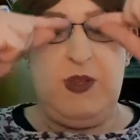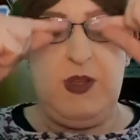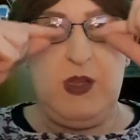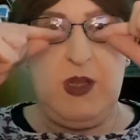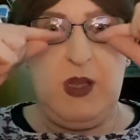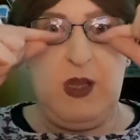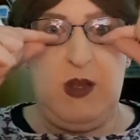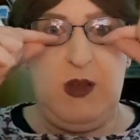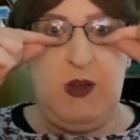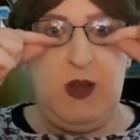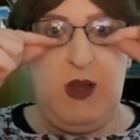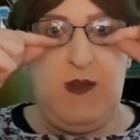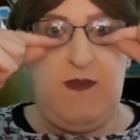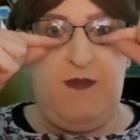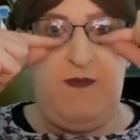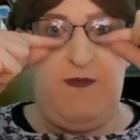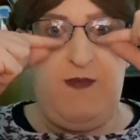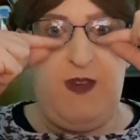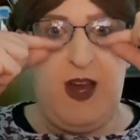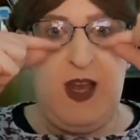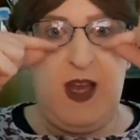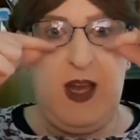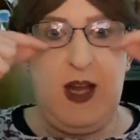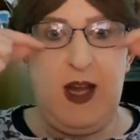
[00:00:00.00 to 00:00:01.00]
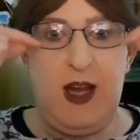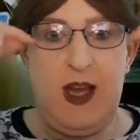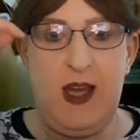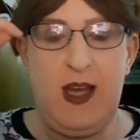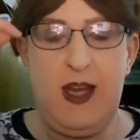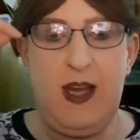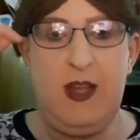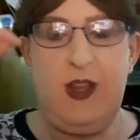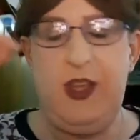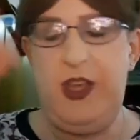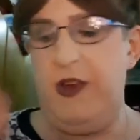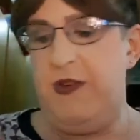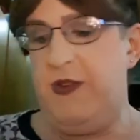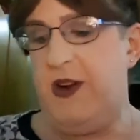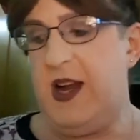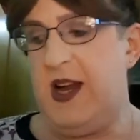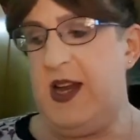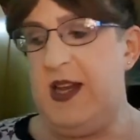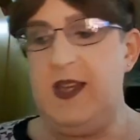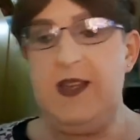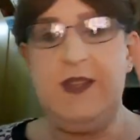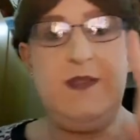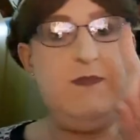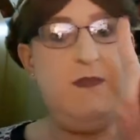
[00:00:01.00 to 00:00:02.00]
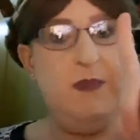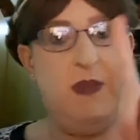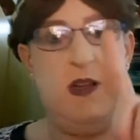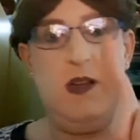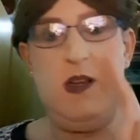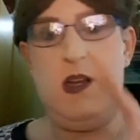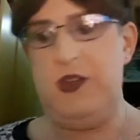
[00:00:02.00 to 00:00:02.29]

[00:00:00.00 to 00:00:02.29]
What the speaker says: a fine line under your eyes.